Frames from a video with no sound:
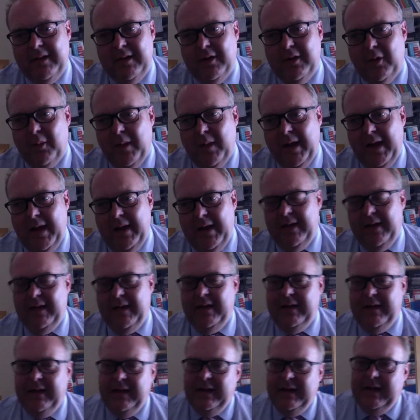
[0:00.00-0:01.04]
you know,
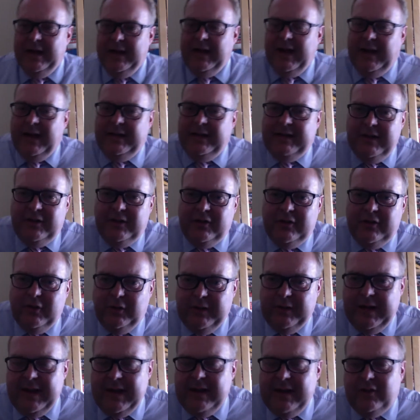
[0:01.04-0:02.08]

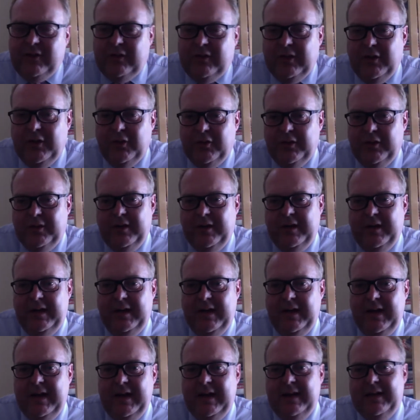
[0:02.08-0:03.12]
additional need. Children
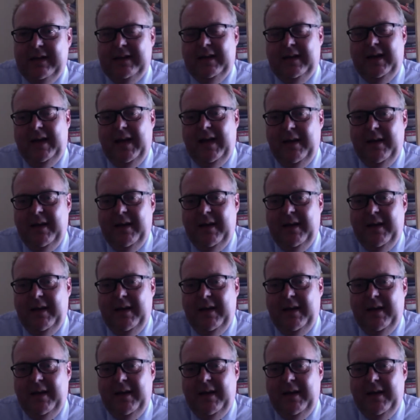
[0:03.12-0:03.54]
need